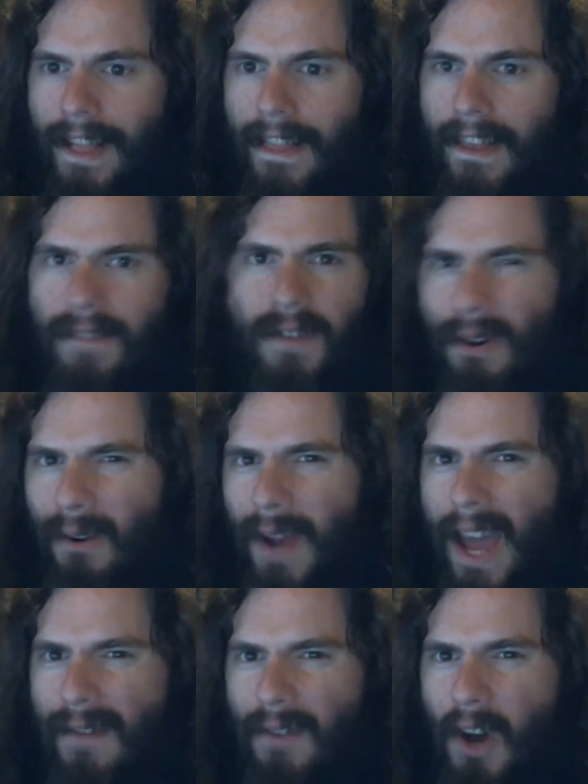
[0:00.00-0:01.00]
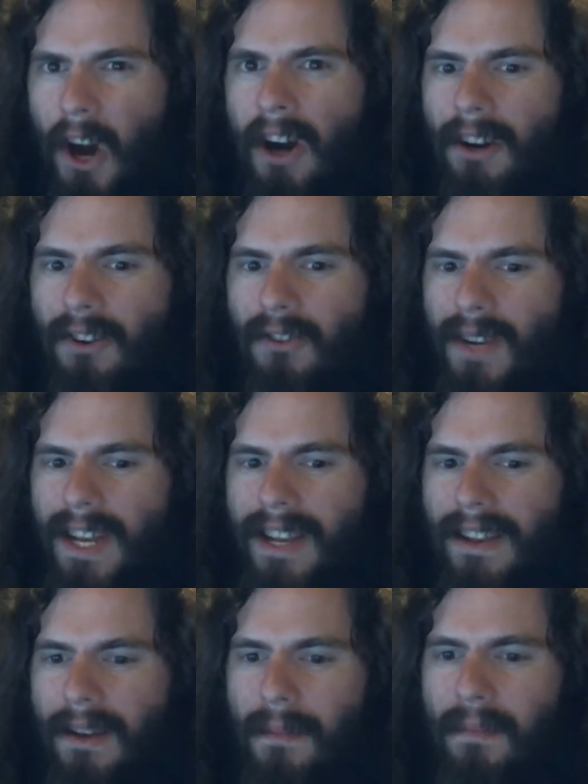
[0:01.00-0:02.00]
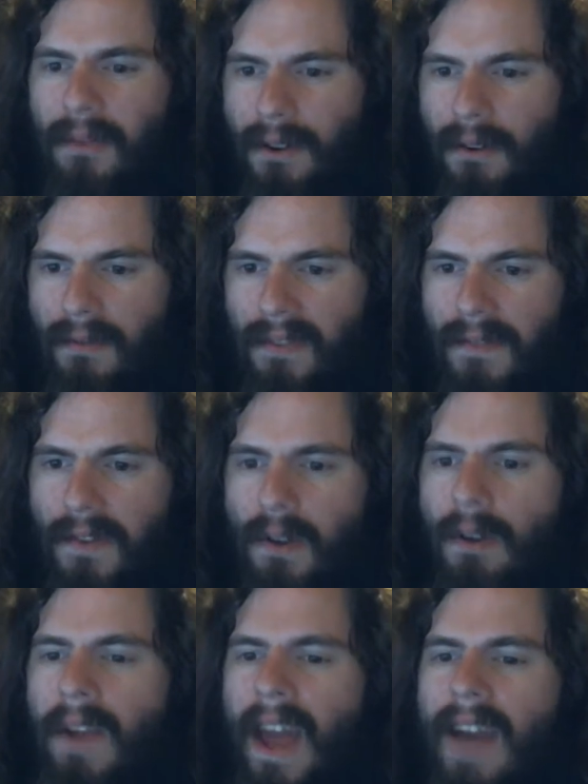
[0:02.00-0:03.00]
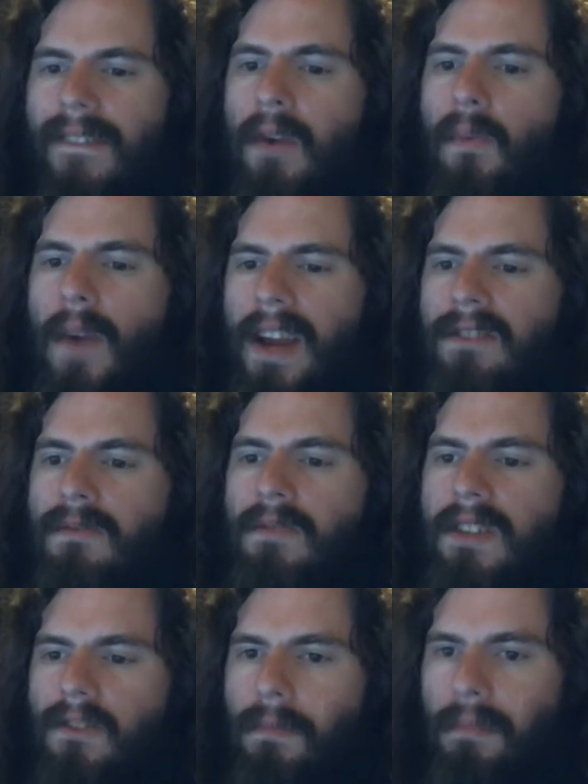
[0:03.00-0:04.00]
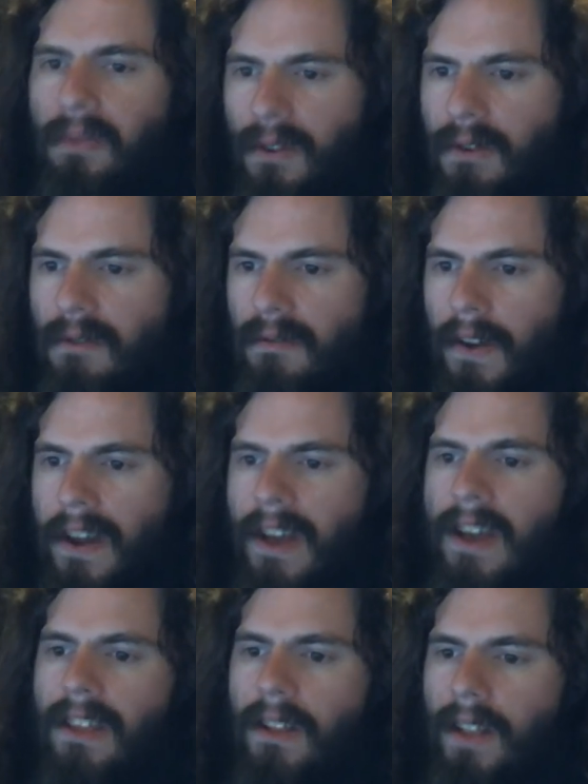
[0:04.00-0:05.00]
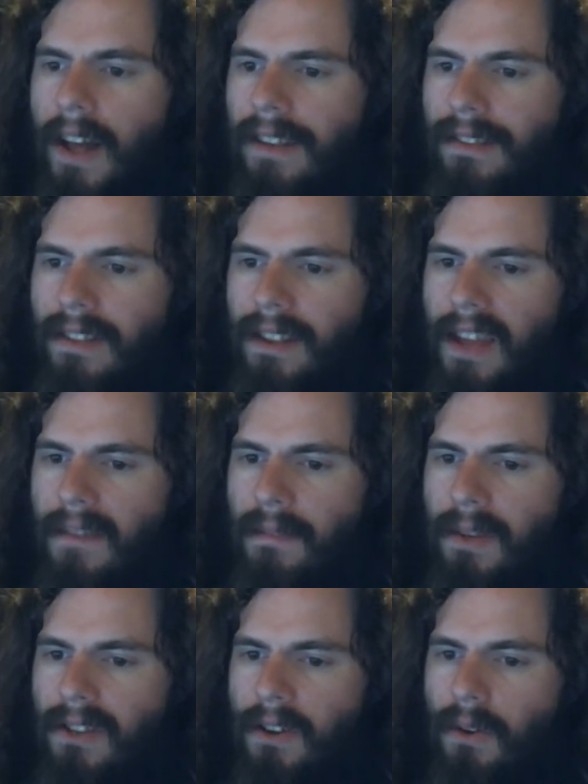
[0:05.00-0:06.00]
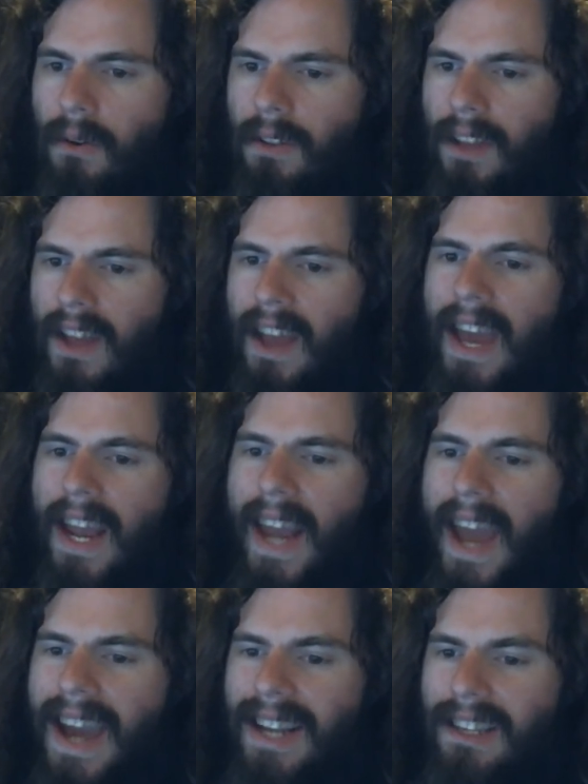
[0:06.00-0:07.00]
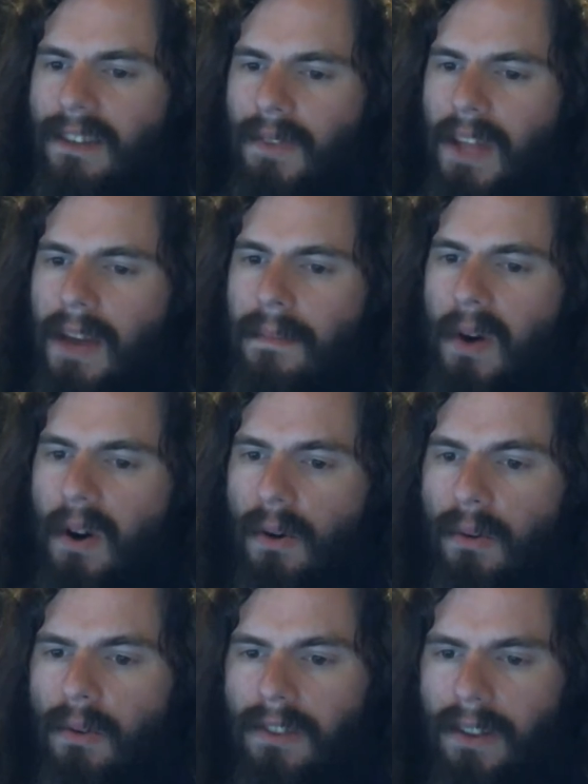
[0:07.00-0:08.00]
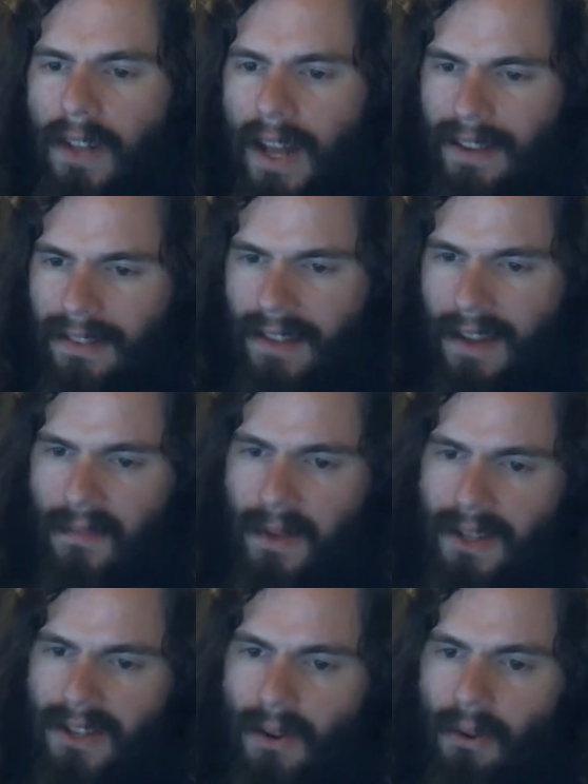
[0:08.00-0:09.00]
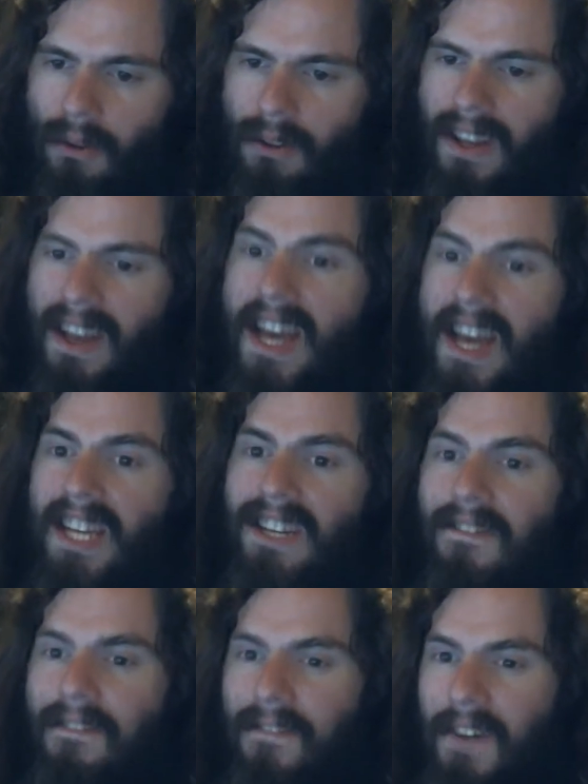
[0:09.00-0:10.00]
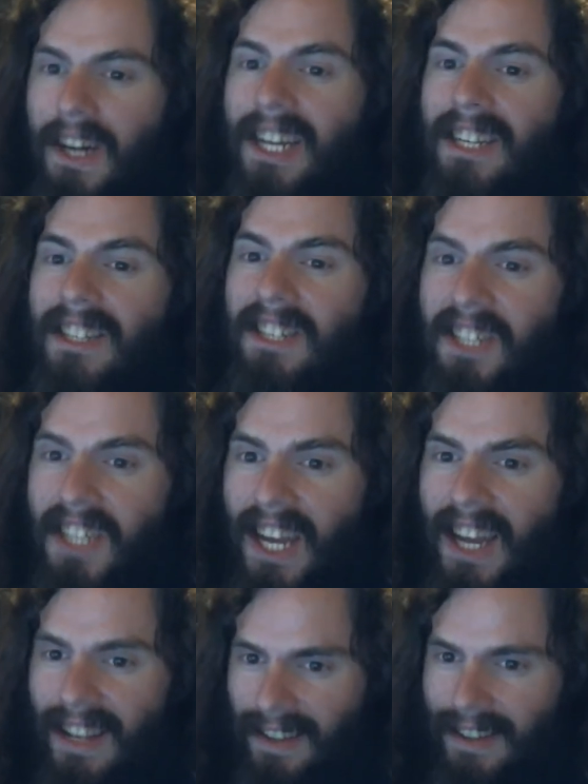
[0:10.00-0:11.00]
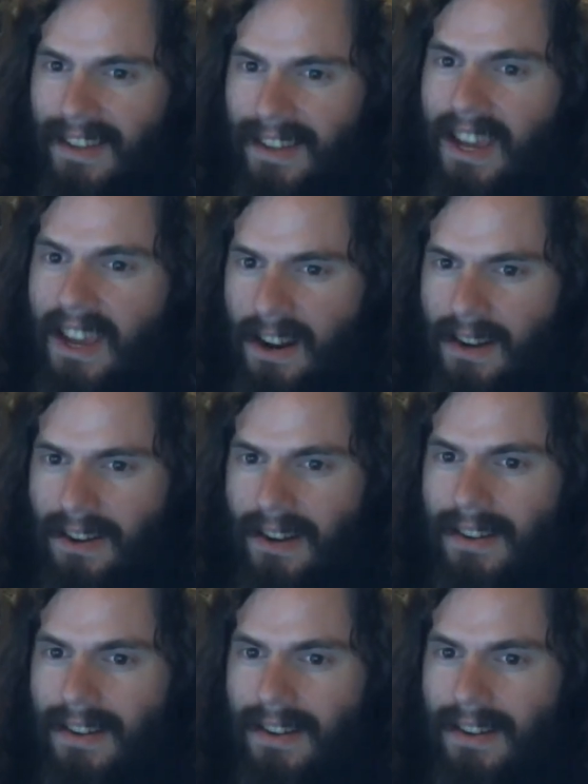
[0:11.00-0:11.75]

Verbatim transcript: If you don't have concrete proof, if you don't have a way to disprove the lies that they've been told and actively oppose the lies they've been told, you're fucking shit here.